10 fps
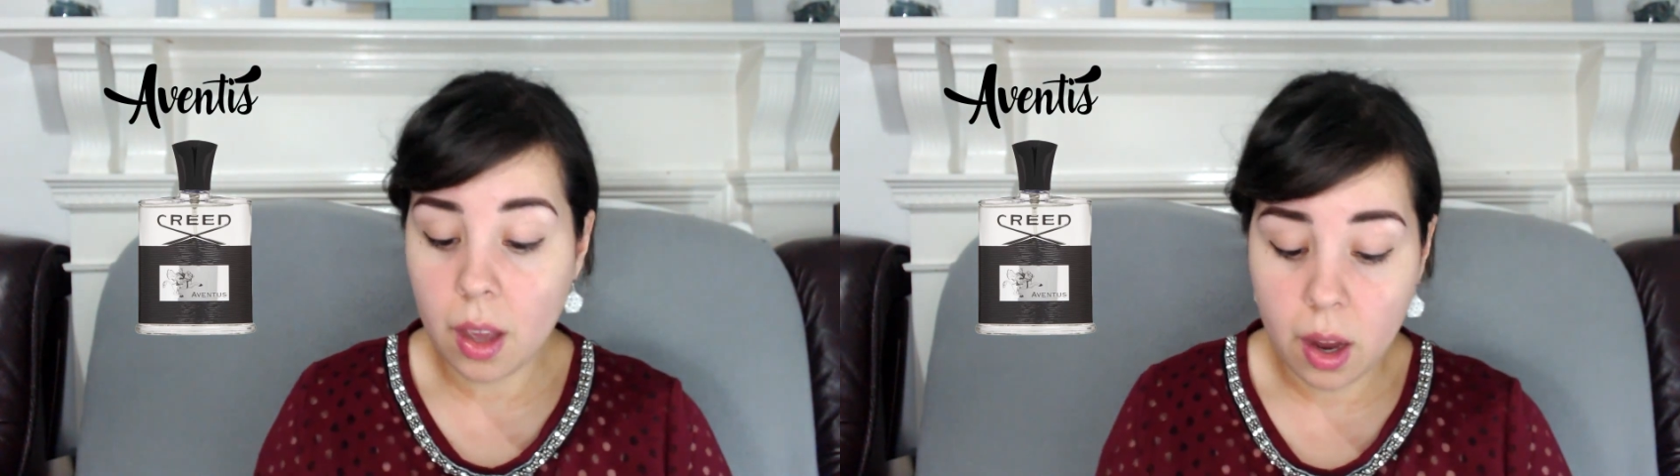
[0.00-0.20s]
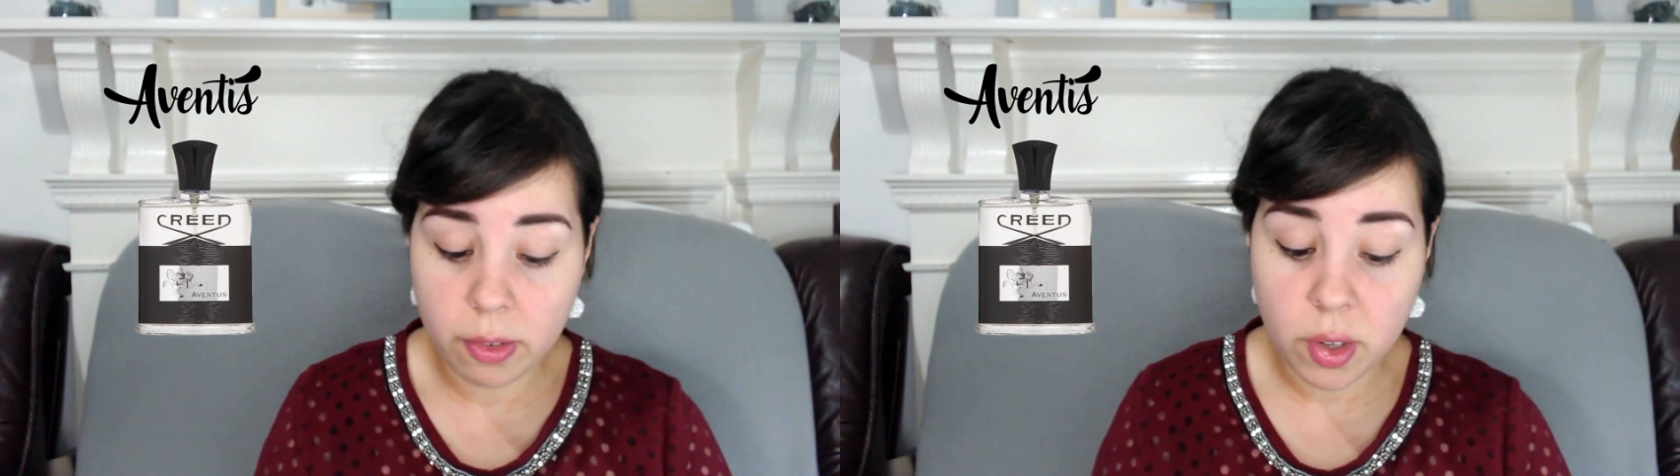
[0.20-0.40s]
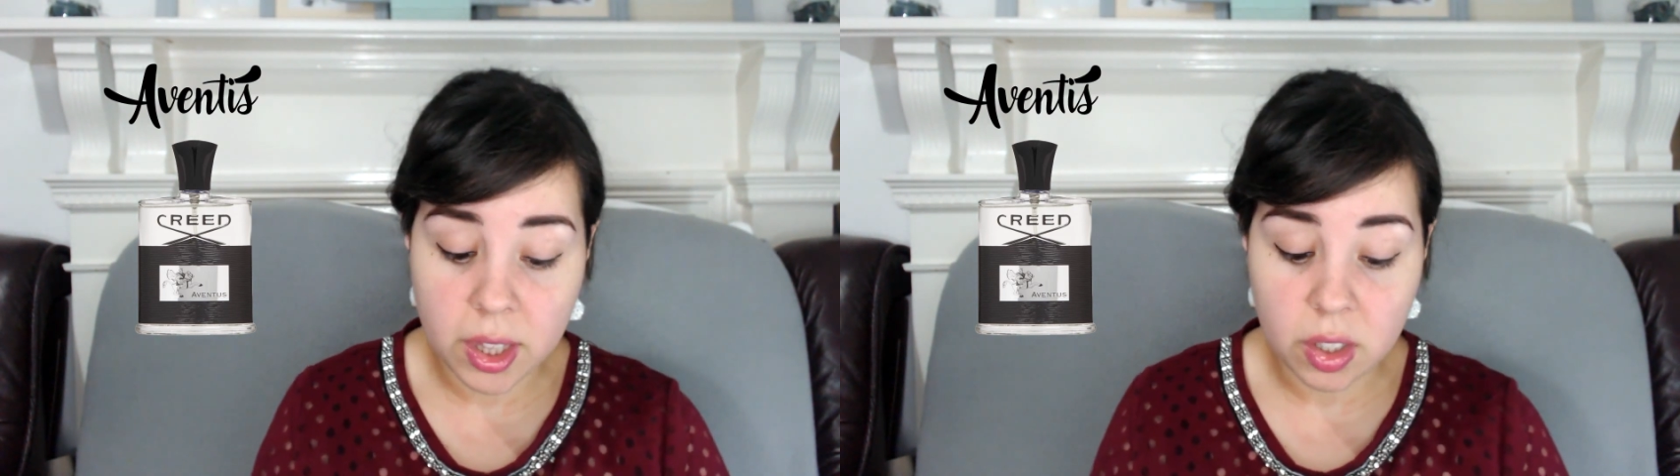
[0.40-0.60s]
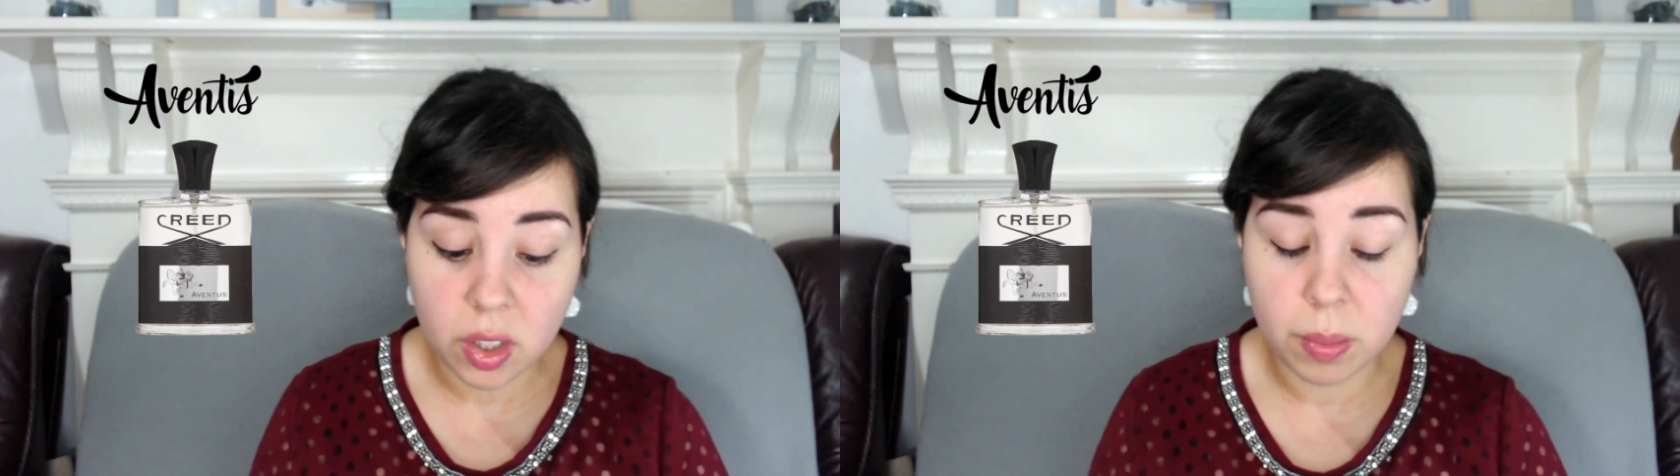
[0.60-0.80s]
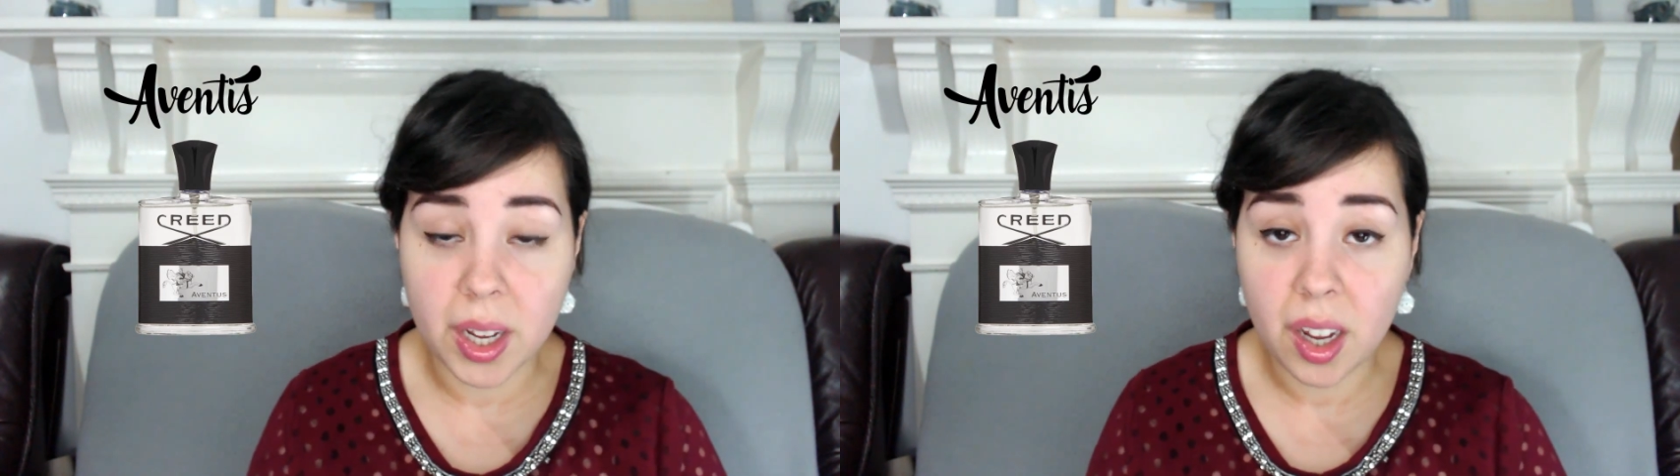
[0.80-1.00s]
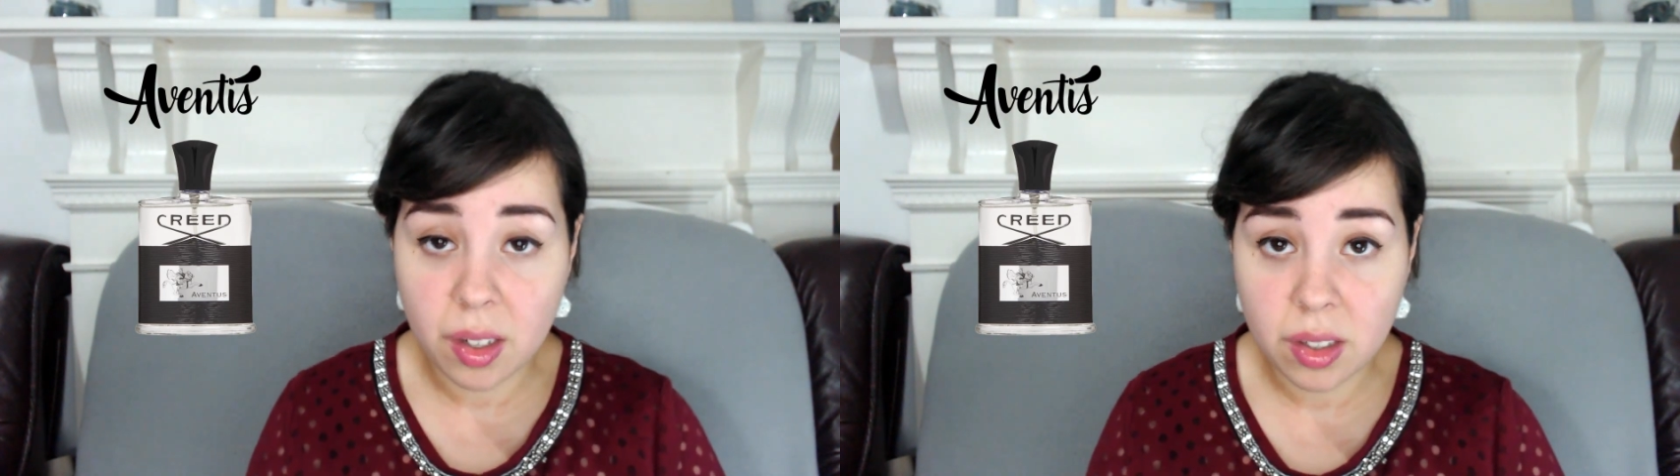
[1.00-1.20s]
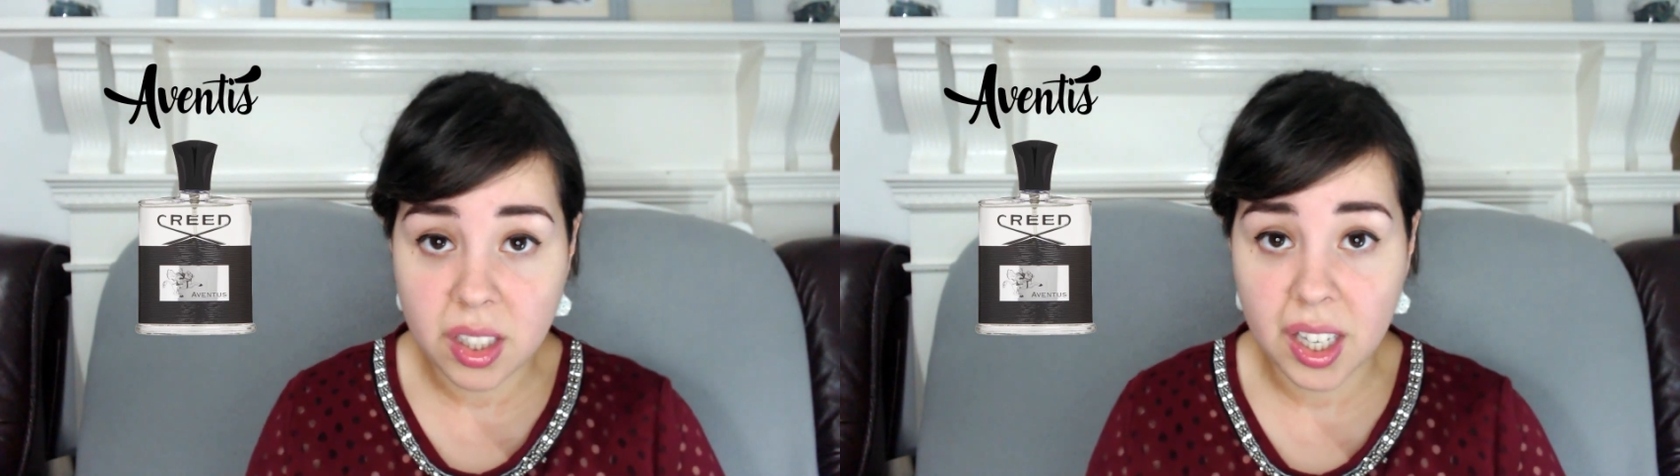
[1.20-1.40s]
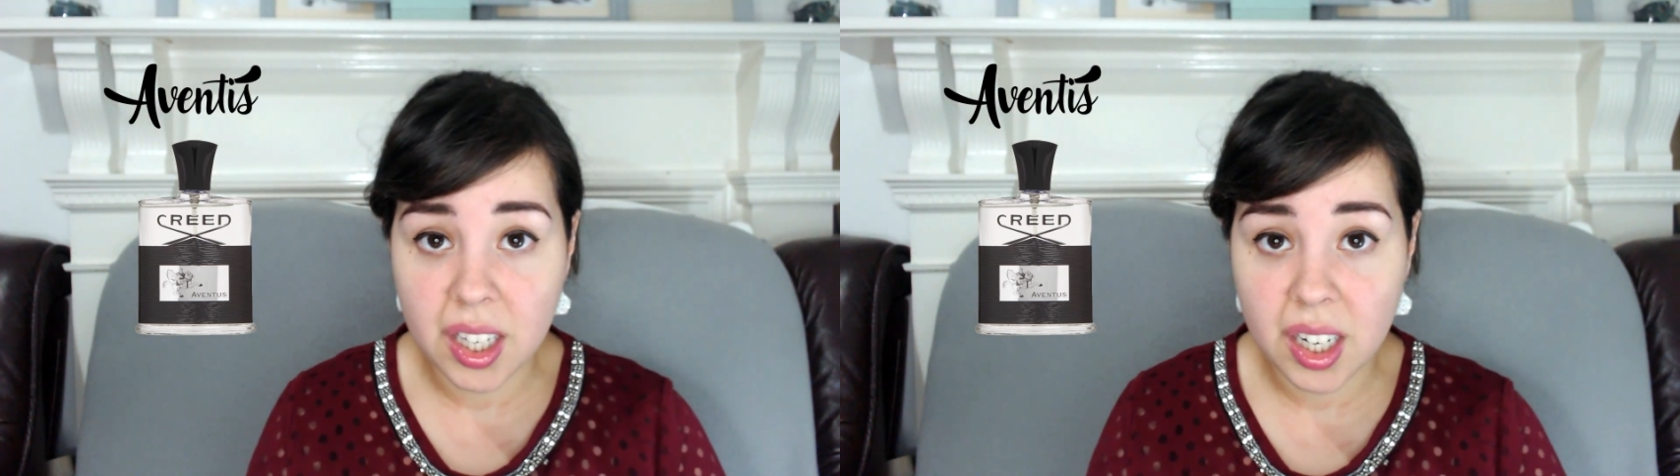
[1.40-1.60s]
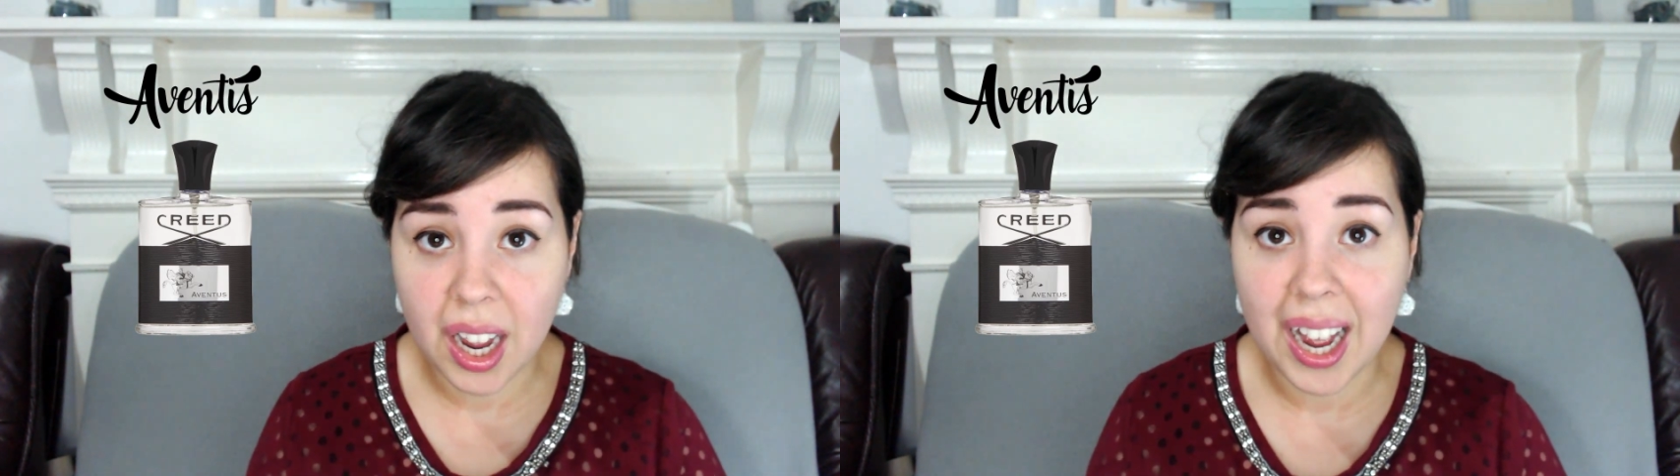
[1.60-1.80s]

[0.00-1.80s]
I've tried this on my own skin